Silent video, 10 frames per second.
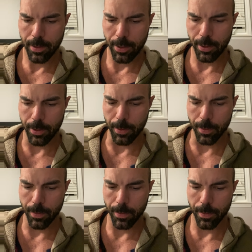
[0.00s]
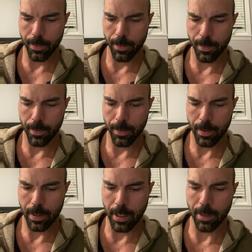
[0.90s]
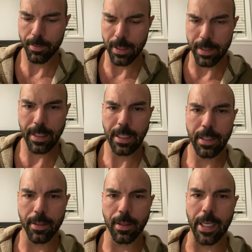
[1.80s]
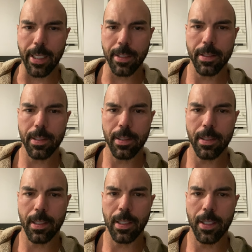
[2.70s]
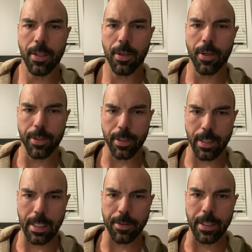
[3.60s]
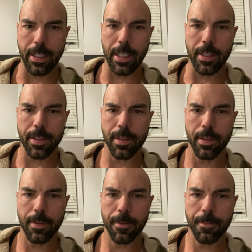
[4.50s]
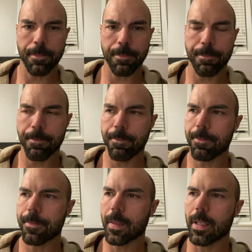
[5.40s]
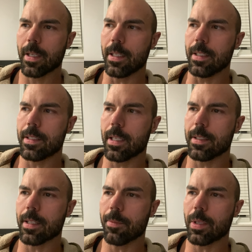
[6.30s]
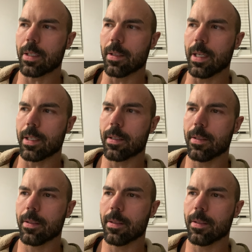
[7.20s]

to come to see the light on the cloudy days. And he said something like,